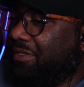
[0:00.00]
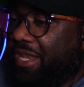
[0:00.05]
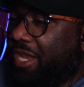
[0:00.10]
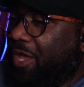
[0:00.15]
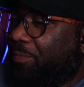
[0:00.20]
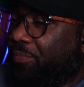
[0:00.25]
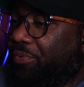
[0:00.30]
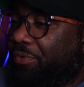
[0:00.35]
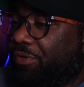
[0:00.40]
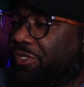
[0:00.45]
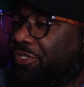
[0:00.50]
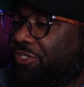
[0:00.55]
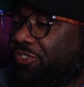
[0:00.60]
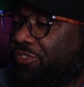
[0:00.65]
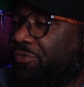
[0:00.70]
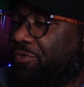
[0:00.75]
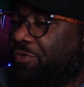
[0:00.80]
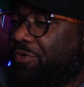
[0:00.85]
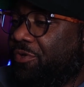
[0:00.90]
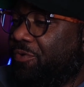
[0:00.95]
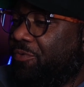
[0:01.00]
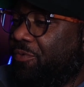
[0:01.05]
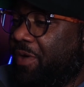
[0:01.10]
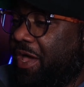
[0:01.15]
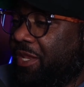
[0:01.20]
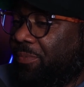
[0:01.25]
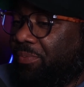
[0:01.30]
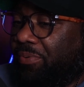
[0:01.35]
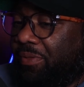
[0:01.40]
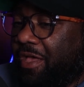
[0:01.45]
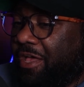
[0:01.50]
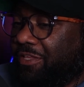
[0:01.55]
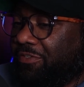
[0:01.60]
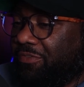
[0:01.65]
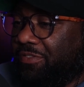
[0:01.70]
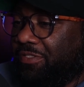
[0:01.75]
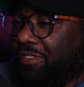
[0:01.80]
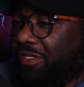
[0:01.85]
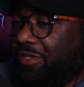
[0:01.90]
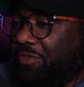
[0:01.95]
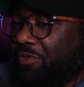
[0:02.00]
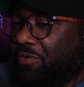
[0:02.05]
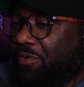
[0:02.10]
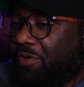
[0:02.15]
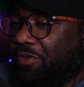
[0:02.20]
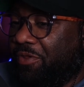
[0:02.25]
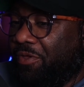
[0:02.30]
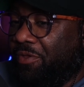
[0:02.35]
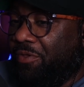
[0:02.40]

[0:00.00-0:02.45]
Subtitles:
And I'm pretty sure while the playoffs are still going